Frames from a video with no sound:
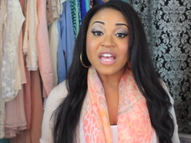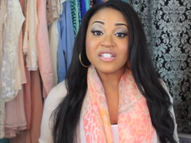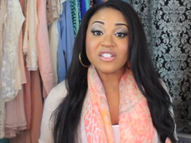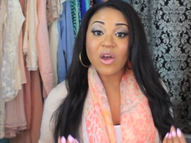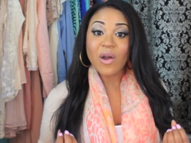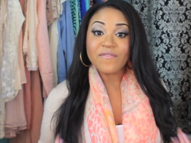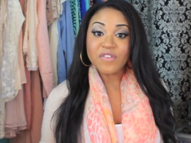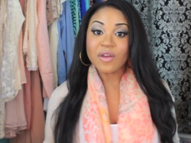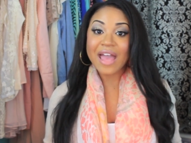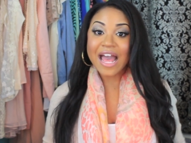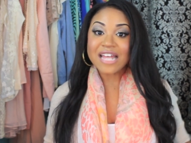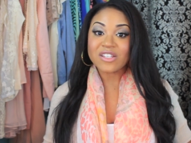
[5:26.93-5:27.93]
So if you
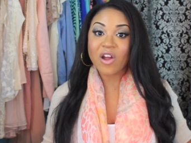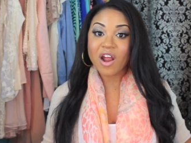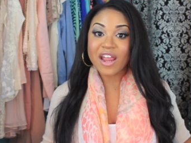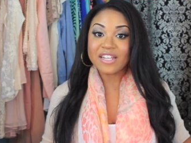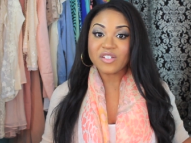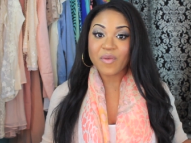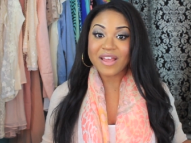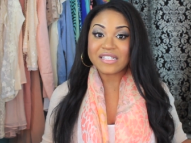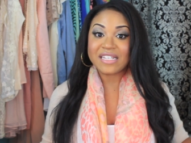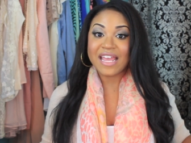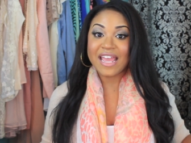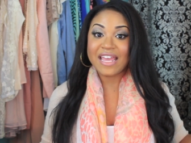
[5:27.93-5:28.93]
guys are
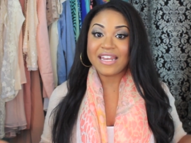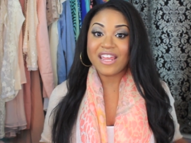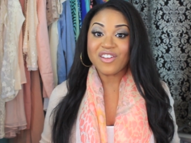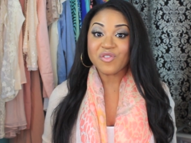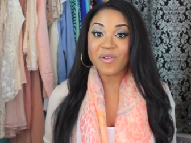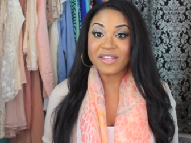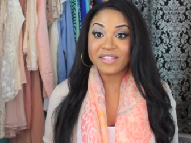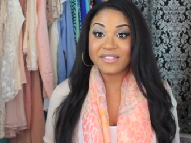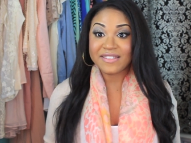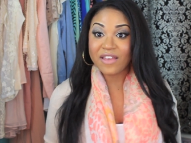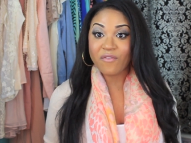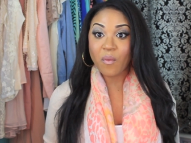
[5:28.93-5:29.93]
interested in entering
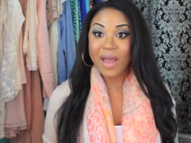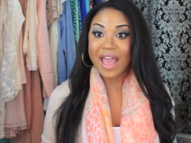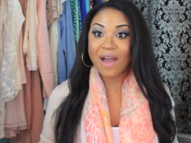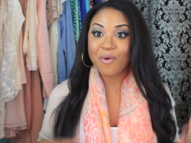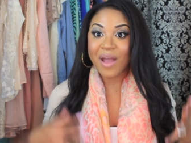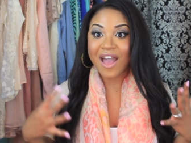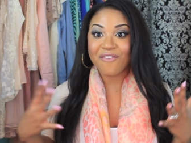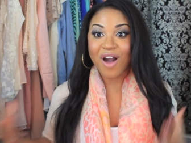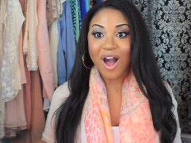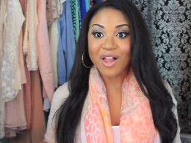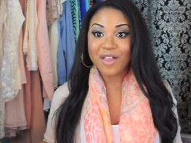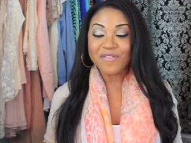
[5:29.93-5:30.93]
this giveaway, I will have
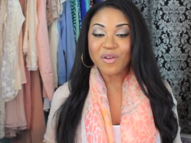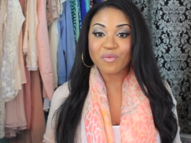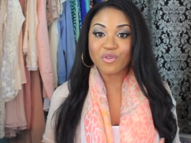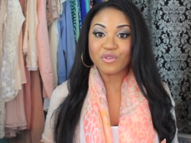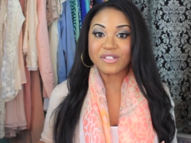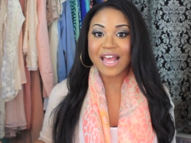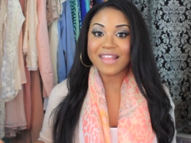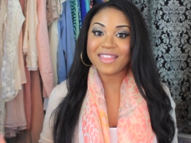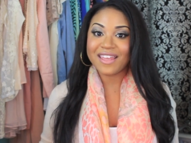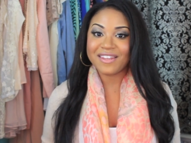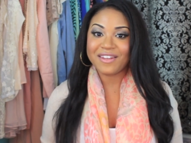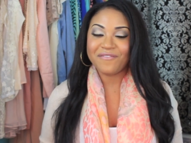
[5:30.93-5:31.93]
all of the rules at
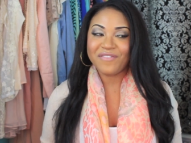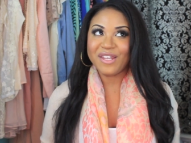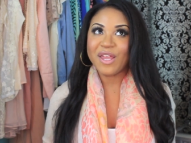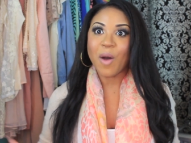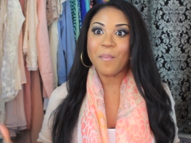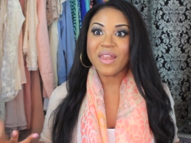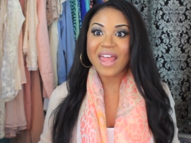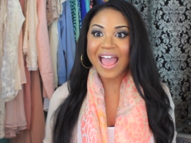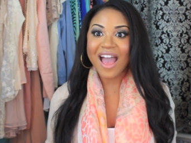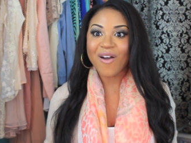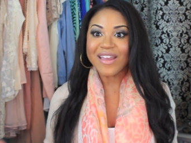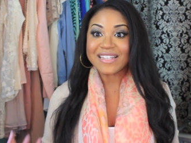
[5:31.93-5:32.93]
the end of the video. But
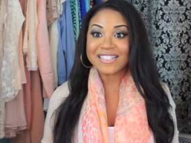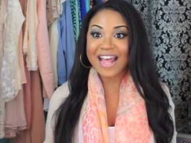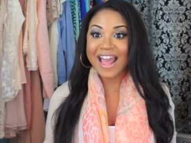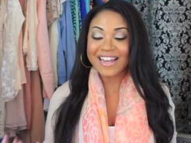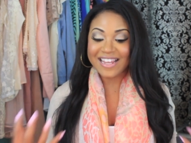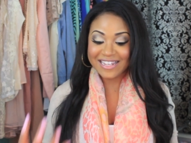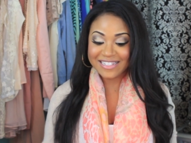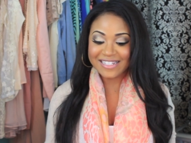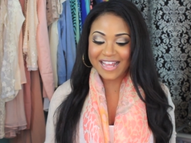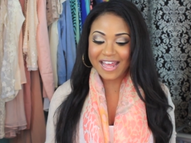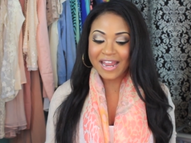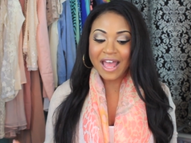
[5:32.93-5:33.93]
how exciting is
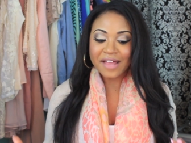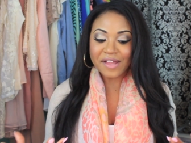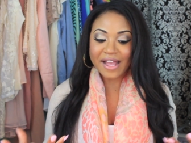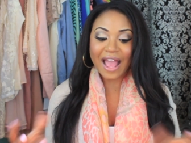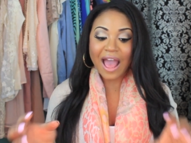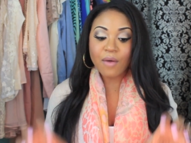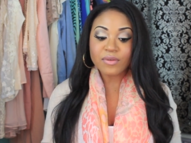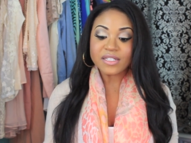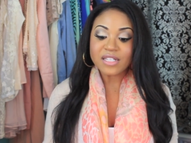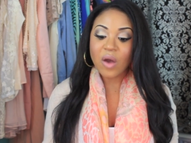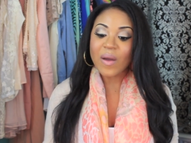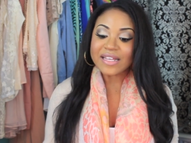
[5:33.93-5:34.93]
that? Like I was
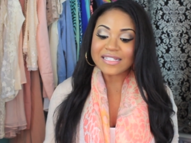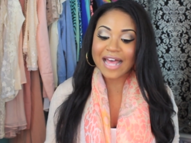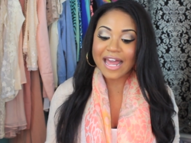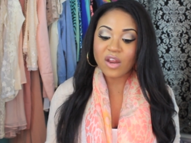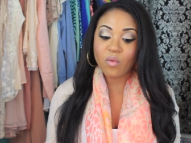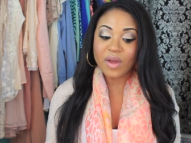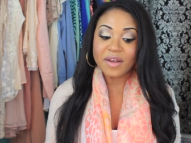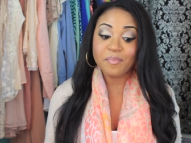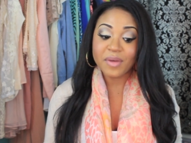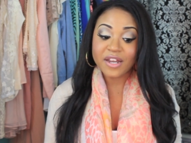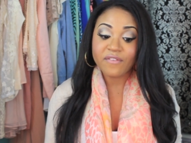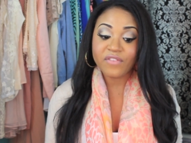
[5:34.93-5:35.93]
so excited when
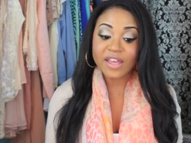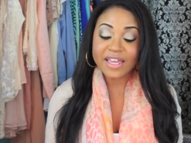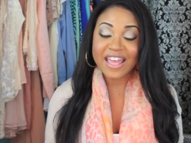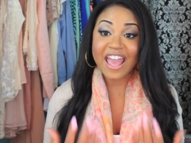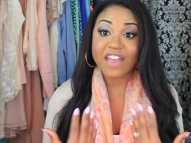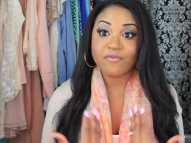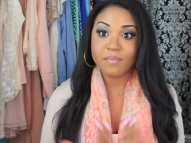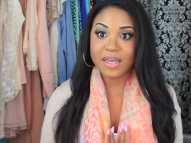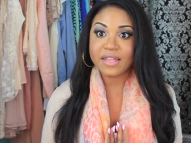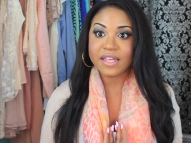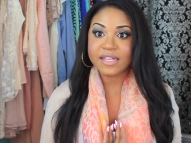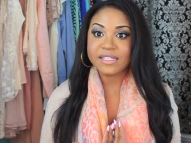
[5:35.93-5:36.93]
Benefit gave
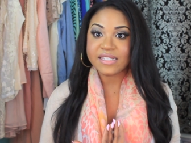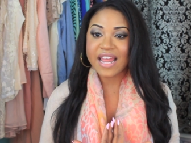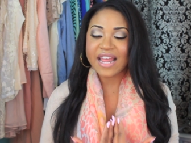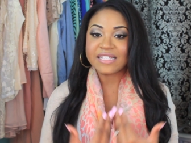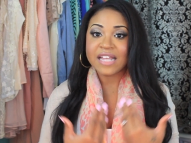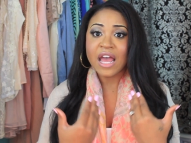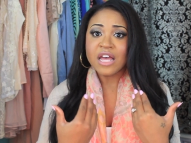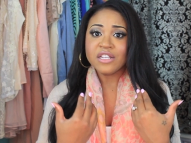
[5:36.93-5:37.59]
me these things